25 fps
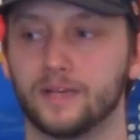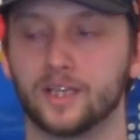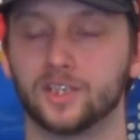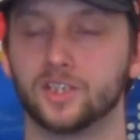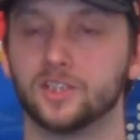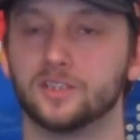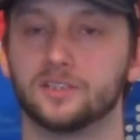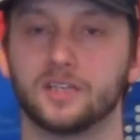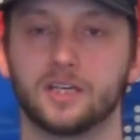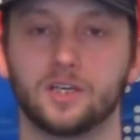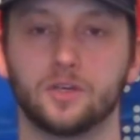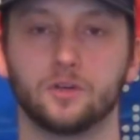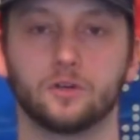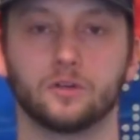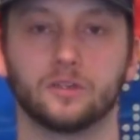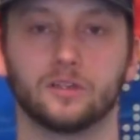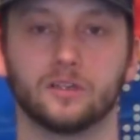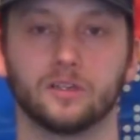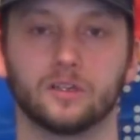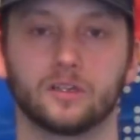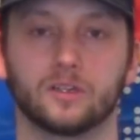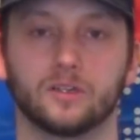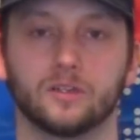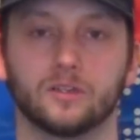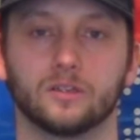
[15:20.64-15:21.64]
matches that you could
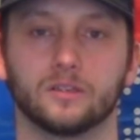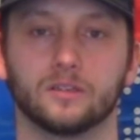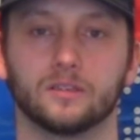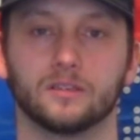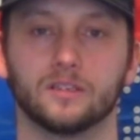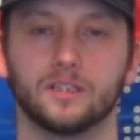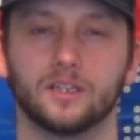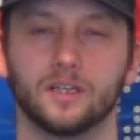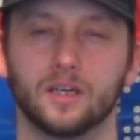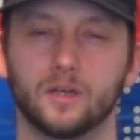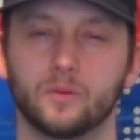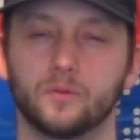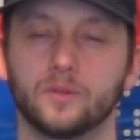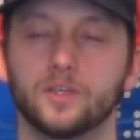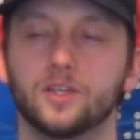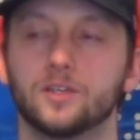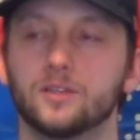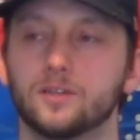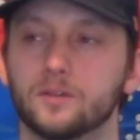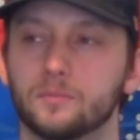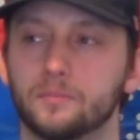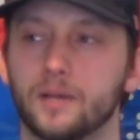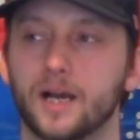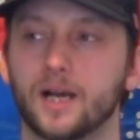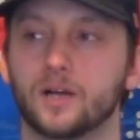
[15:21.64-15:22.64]
look on, you know, when
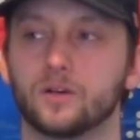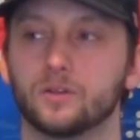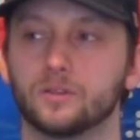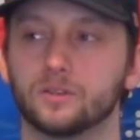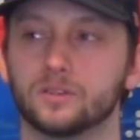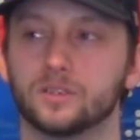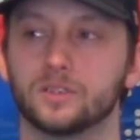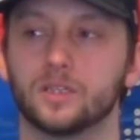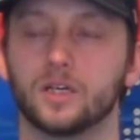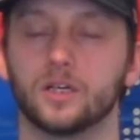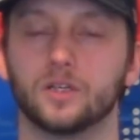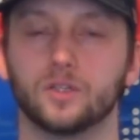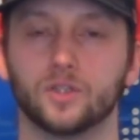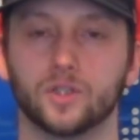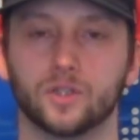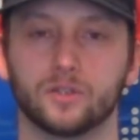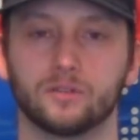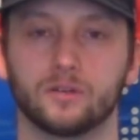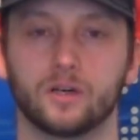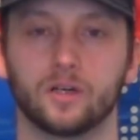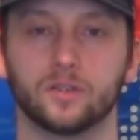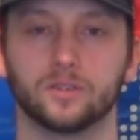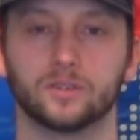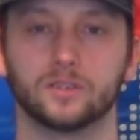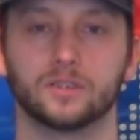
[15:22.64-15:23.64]
you look back on certain
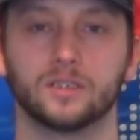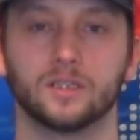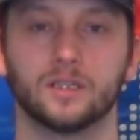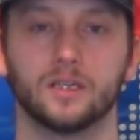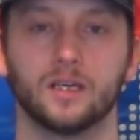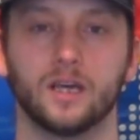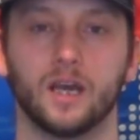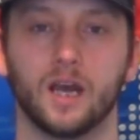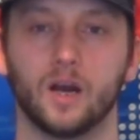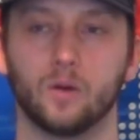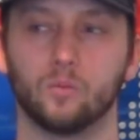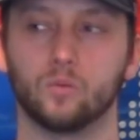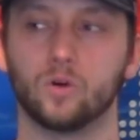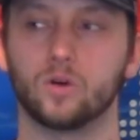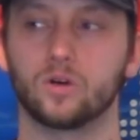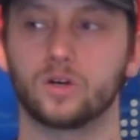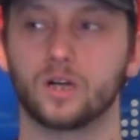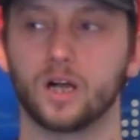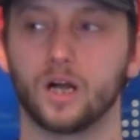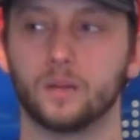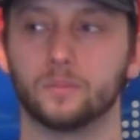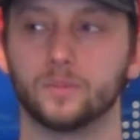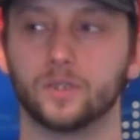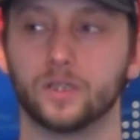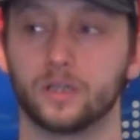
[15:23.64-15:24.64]
Euros and World
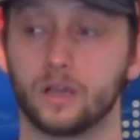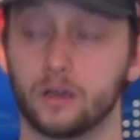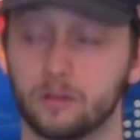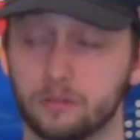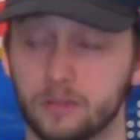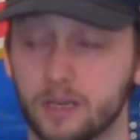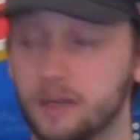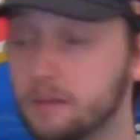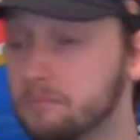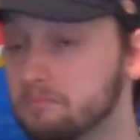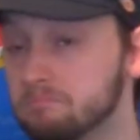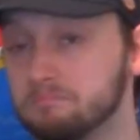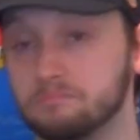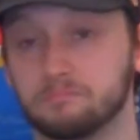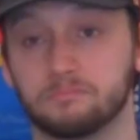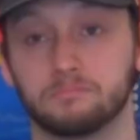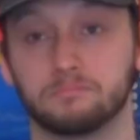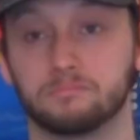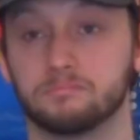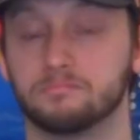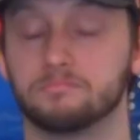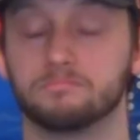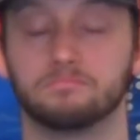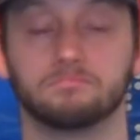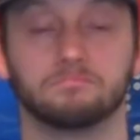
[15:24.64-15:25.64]
Cups, you go, yeah,
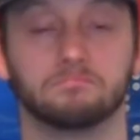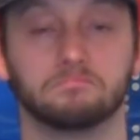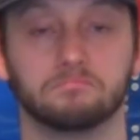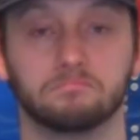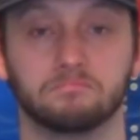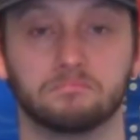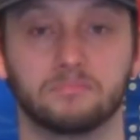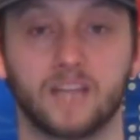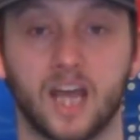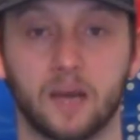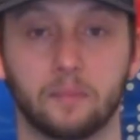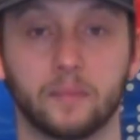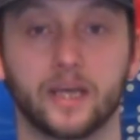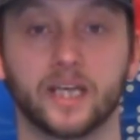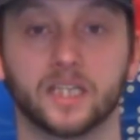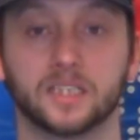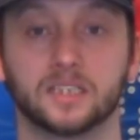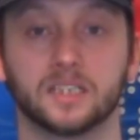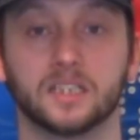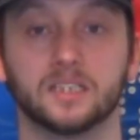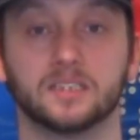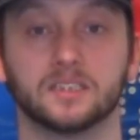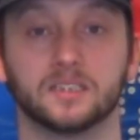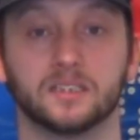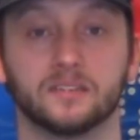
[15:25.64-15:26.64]
that
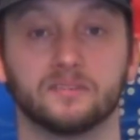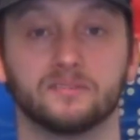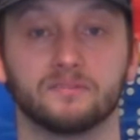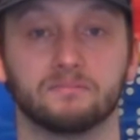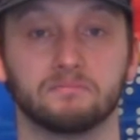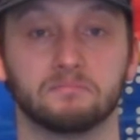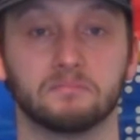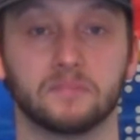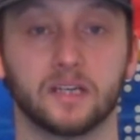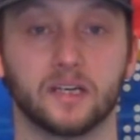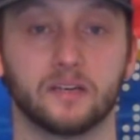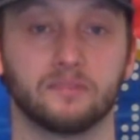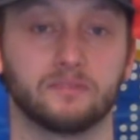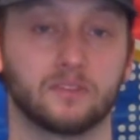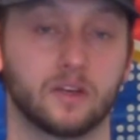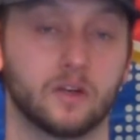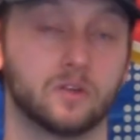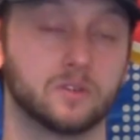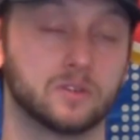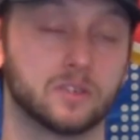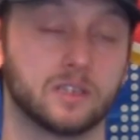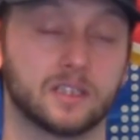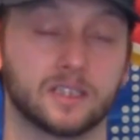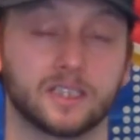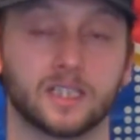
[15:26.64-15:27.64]
makes sense if
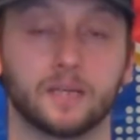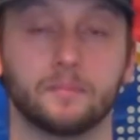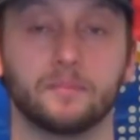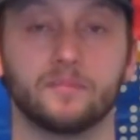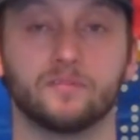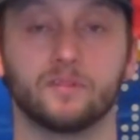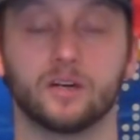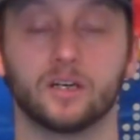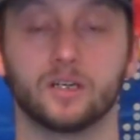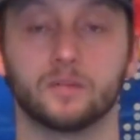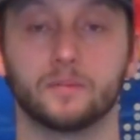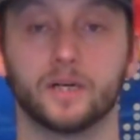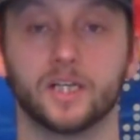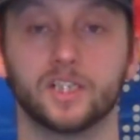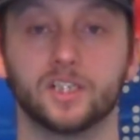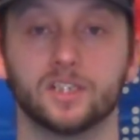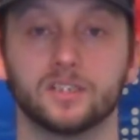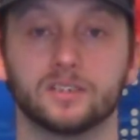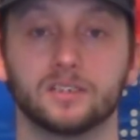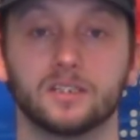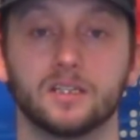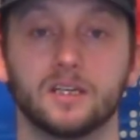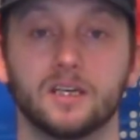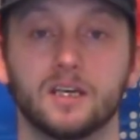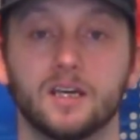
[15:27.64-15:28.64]
those are the semi-final
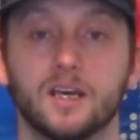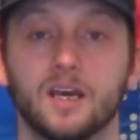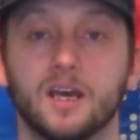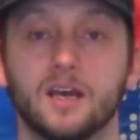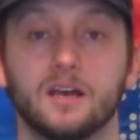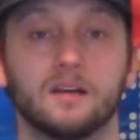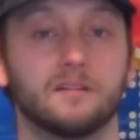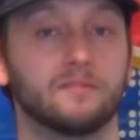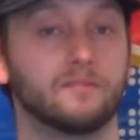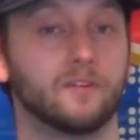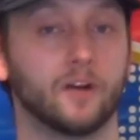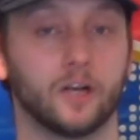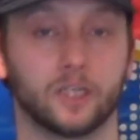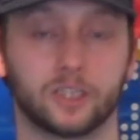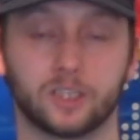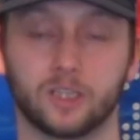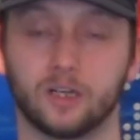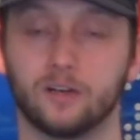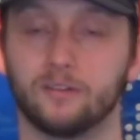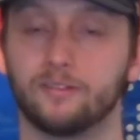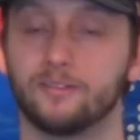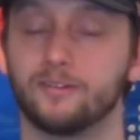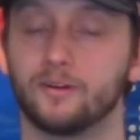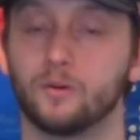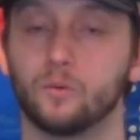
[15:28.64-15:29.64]
matches. First
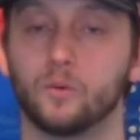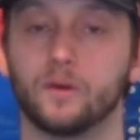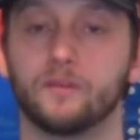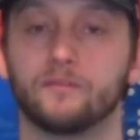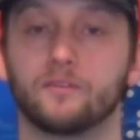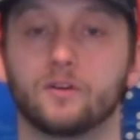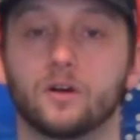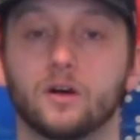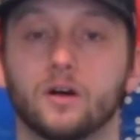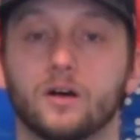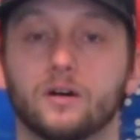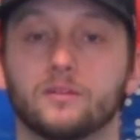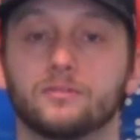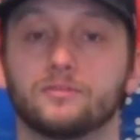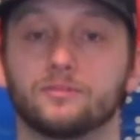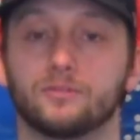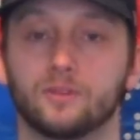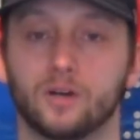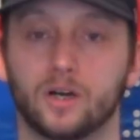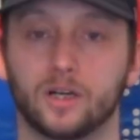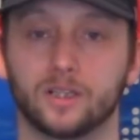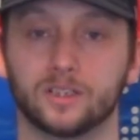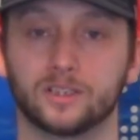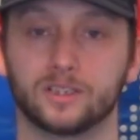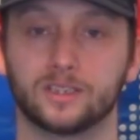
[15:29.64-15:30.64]
off, we've got
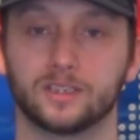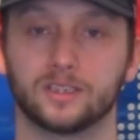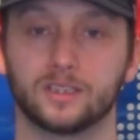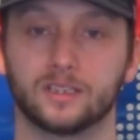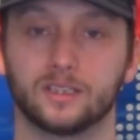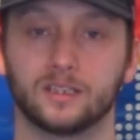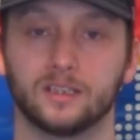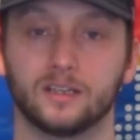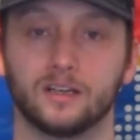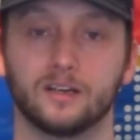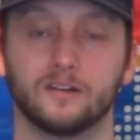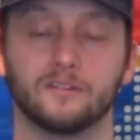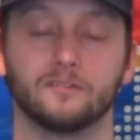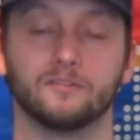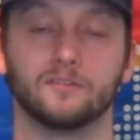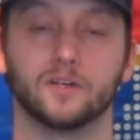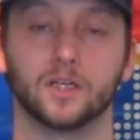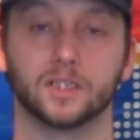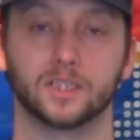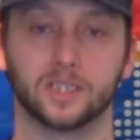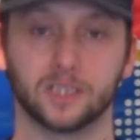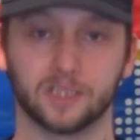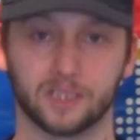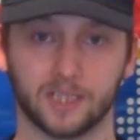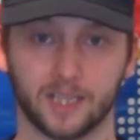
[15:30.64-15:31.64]
France
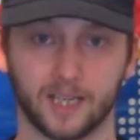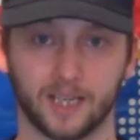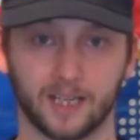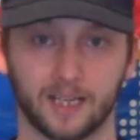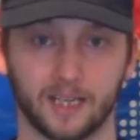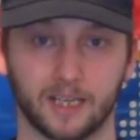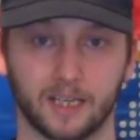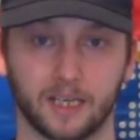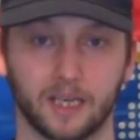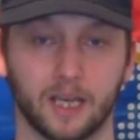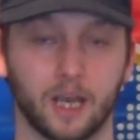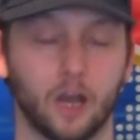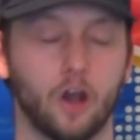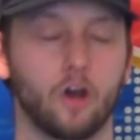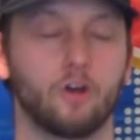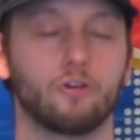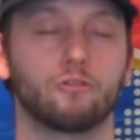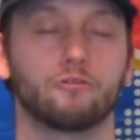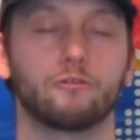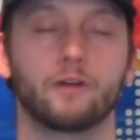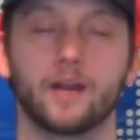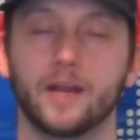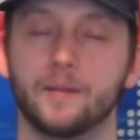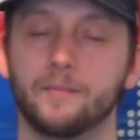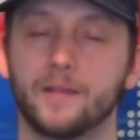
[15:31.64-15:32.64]
versus Italy, a
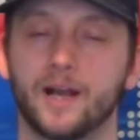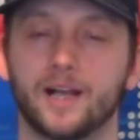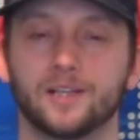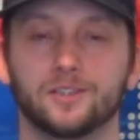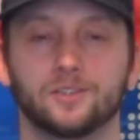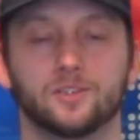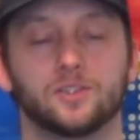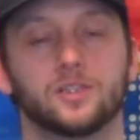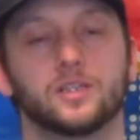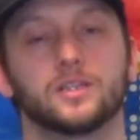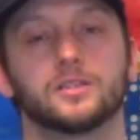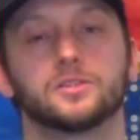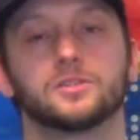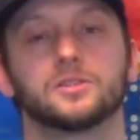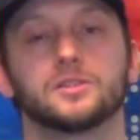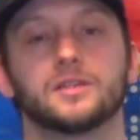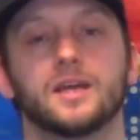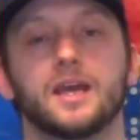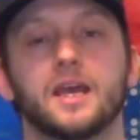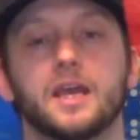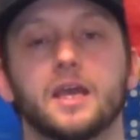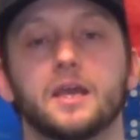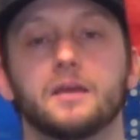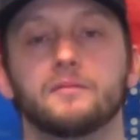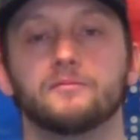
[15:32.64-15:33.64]
rematch to
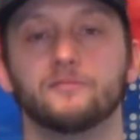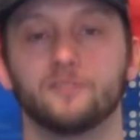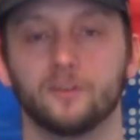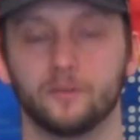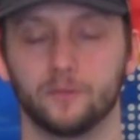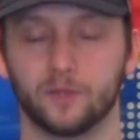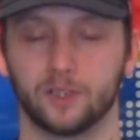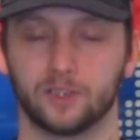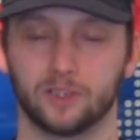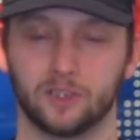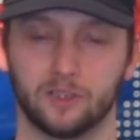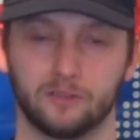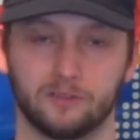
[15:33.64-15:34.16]
that infamous